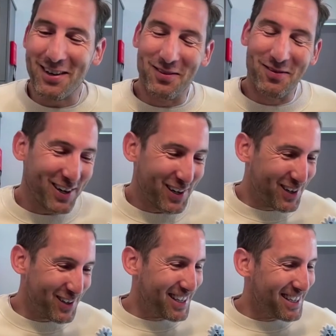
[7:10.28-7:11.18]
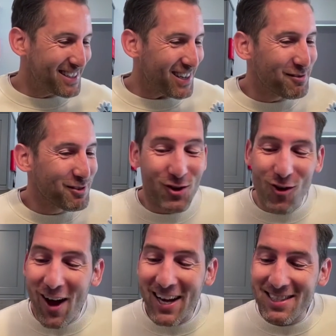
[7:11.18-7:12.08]
oh my goodness. I'm
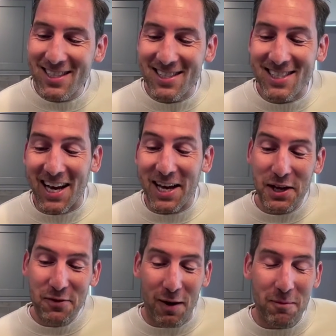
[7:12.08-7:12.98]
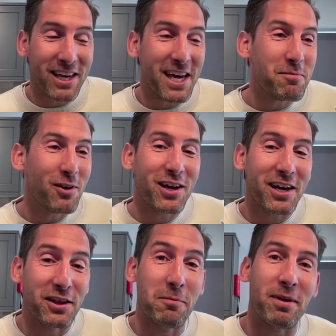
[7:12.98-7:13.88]
trying to save. I'm keep looking
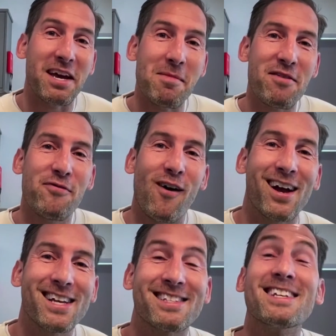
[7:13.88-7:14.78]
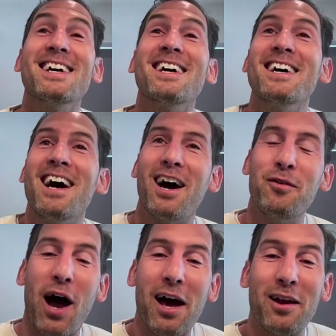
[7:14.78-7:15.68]
at the BMF fights
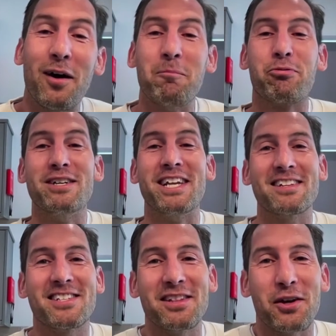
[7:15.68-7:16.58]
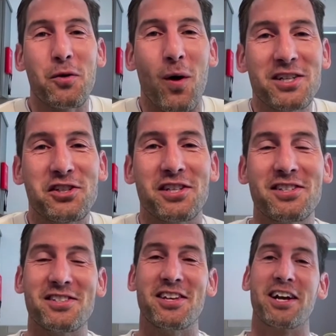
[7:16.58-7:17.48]
and I'm predicting the
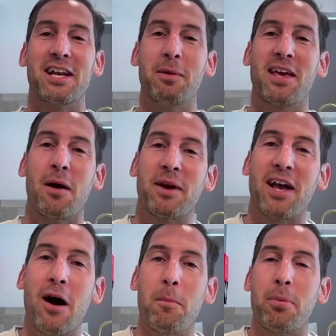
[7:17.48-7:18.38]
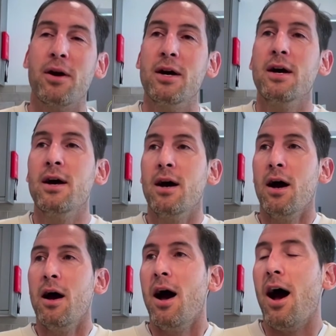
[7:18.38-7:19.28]
questions that are going to be coming up.
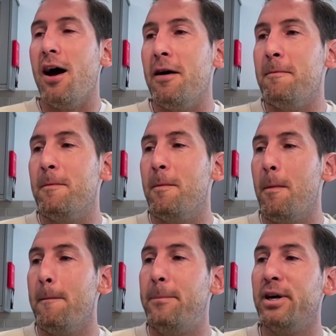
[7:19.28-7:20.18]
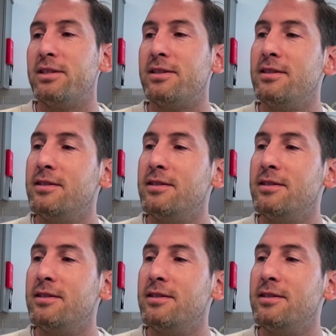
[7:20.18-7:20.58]
But